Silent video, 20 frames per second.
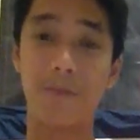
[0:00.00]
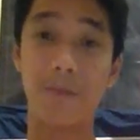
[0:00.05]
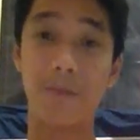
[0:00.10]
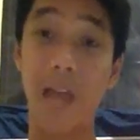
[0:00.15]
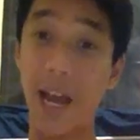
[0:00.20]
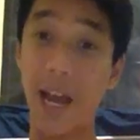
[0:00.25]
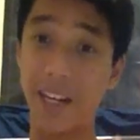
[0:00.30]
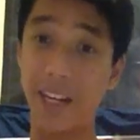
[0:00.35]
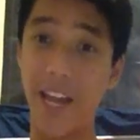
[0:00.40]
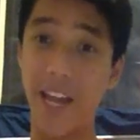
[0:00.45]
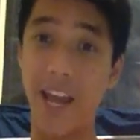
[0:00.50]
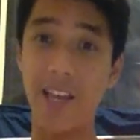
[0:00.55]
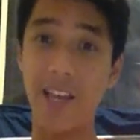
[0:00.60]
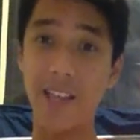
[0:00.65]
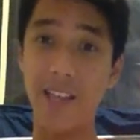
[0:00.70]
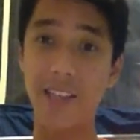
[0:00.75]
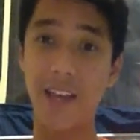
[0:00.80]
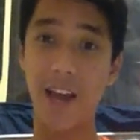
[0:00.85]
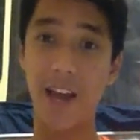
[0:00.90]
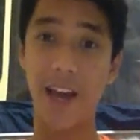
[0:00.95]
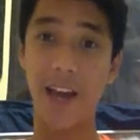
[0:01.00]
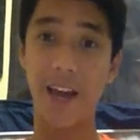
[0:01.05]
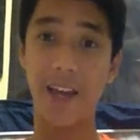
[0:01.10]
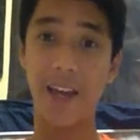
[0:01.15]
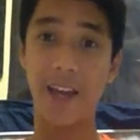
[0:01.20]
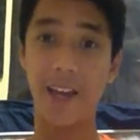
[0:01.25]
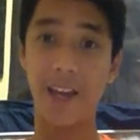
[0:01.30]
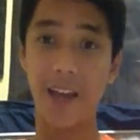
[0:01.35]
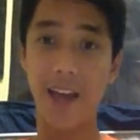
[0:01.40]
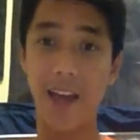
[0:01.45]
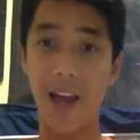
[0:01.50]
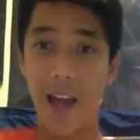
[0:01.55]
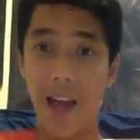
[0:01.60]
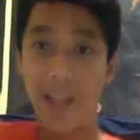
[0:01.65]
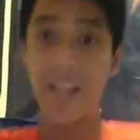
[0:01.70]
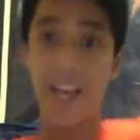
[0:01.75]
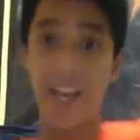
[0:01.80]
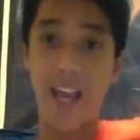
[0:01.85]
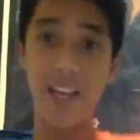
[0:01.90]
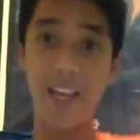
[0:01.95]
I dance. I I
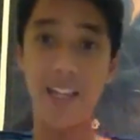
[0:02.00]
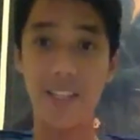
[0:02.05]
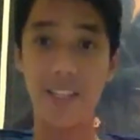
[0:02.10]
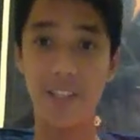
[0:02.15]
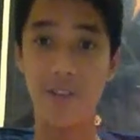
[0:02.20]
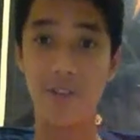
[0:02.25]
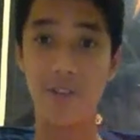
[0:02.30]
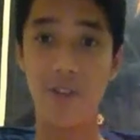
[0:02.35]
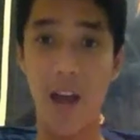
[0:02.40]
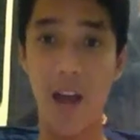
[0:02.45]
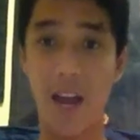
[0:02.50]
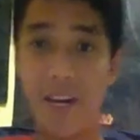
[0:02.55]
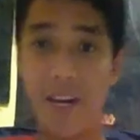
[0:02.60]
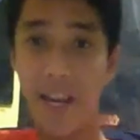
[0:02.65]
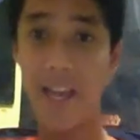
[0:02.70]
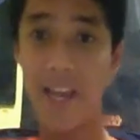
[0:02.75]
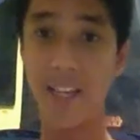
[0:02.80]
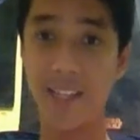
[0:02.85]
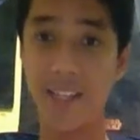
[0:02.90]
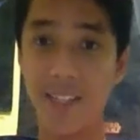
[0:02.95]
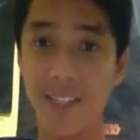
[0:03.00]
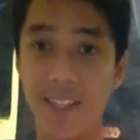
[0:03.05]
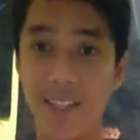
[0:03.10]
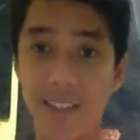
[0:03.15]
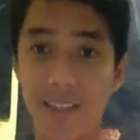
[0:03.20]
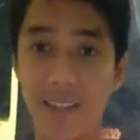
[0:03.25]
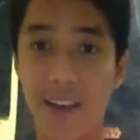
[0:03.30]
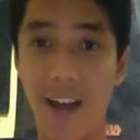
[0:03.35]
dance. You know, I dance.